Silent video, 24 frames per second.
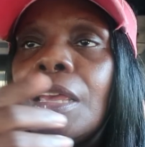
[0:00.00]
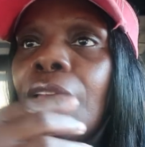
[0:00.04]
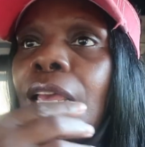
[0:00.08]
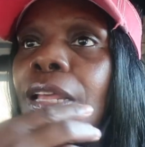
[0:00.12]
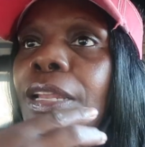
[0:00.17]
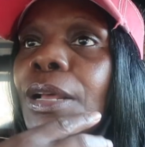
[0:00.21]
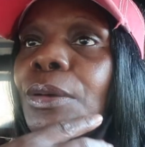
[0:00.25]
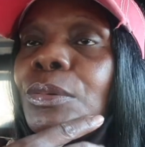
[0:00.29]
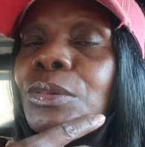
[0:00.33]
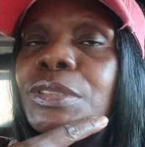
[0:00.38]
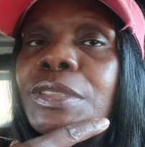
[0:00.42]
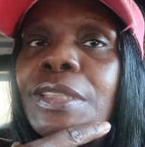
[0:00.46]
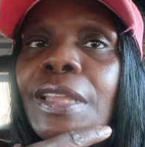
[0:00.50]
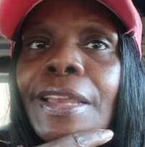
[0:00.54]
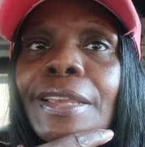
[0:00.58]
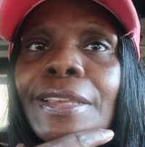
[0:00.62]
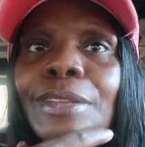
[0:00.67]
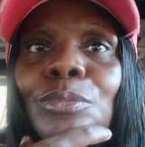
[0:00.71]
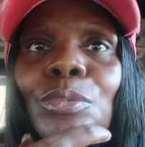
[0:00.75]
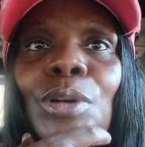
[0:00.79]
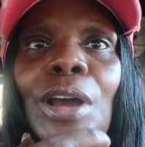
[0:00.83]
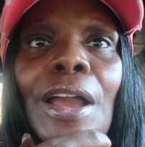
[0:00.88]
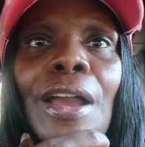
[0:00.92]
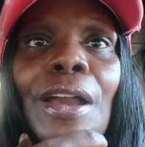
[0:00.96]
And I was
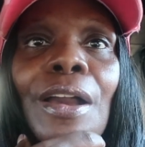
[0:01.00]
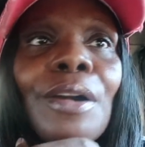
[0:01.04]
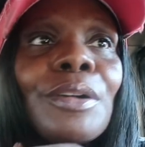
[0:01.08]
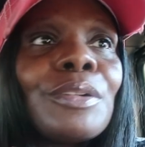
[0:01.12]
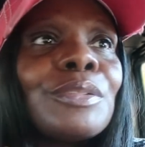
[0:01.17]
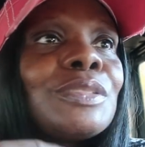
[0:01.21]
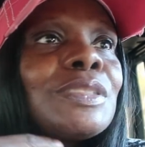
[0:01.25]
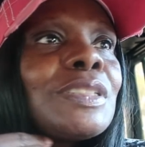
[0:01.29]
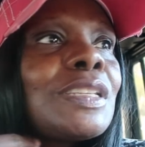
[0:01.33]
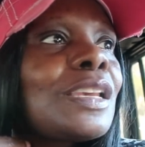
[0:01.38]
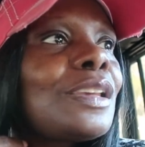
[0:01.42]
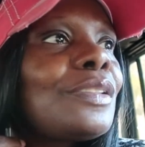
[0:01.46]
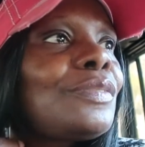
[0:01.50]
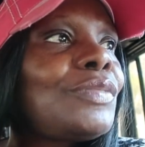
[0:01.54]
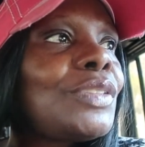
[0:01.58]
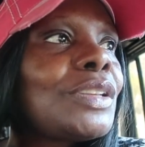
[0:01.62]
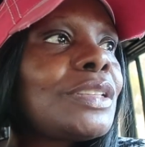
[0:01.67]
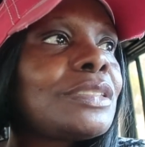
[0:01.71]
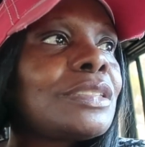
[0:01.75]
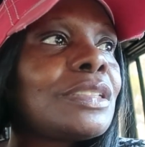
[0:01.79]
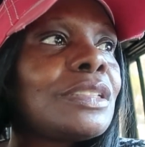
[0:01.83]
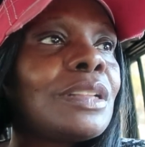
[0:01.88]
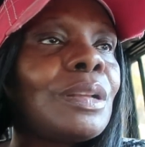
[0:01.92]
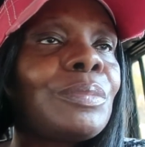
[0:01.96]
like, wow, Ted
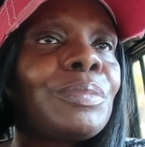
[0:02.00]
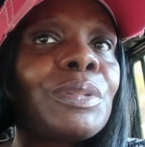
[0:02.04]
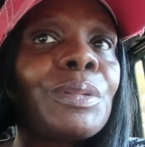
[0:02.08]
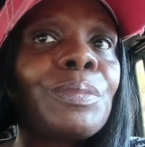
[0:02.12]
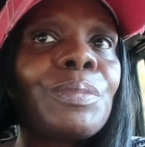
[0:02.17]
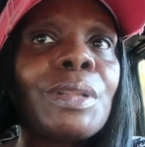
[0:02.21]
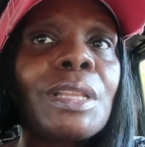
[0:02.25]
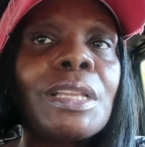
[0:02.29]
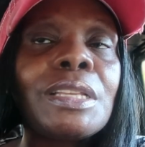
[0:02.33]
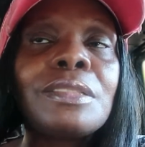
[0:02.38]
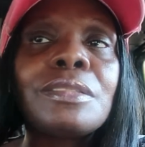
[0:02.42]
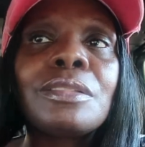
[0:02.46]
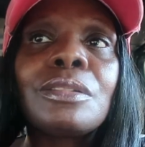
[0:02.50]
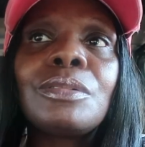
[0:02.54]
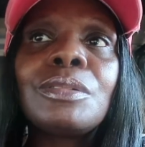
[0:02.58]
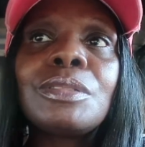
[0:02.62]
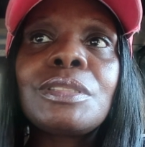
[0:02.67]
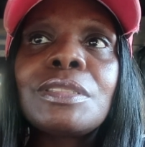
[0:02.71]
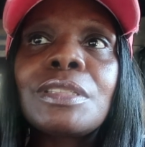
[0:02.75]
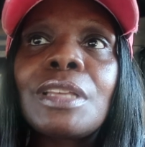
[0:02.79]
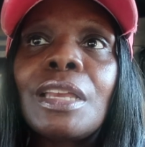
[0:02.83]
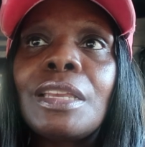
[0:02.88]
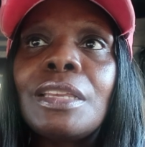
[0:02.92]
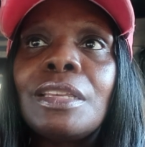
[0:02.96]
fixing up the place. So
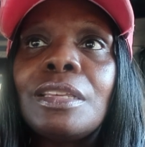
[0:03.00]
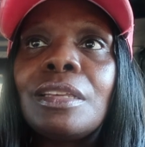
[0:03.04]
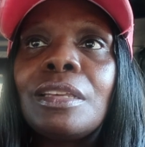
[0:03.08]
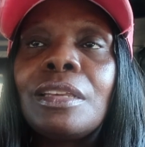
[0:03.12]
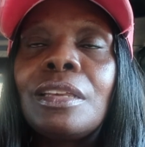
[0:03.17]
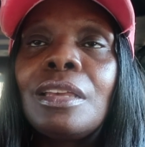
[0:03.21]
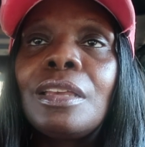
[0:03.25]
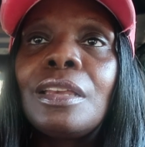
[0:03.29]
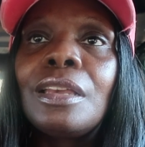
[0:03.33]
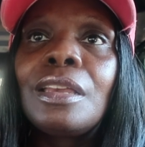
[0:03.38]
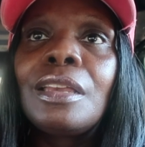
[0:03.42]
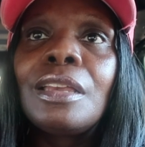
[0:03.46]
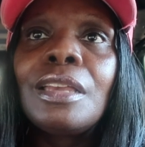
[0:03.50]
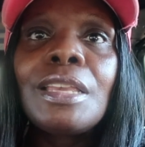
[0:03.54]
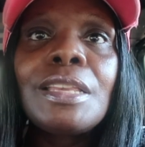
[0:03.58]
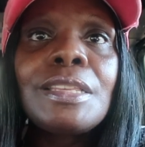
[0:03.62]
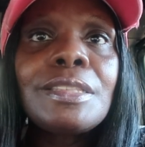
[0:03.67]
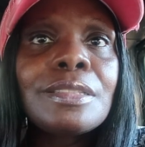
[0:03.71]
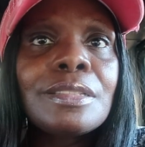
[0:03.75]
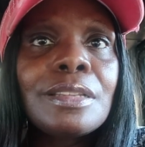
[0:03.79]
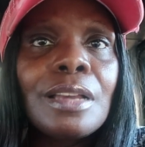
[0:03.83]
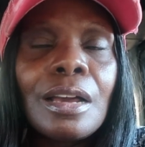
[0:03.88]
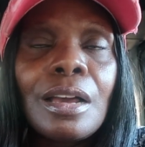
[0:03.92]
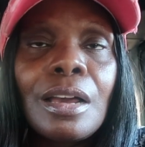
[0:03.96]
it's like,
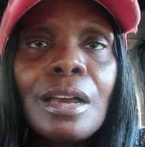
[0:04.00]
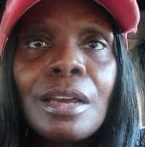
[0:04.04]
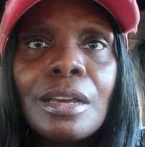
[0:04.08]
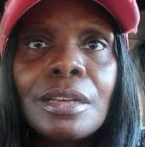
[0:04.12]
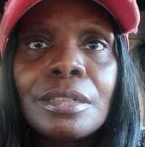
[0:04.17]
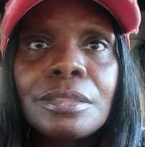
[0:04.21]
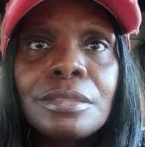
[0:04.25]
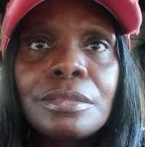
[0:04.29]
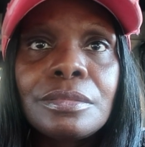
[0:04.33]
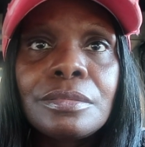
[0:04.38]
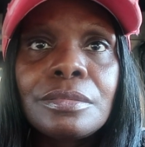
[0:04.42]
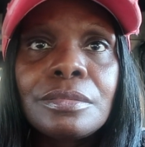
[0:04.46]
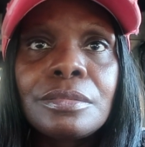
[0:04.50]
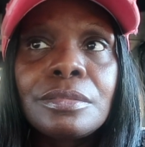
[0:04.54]
he's gone.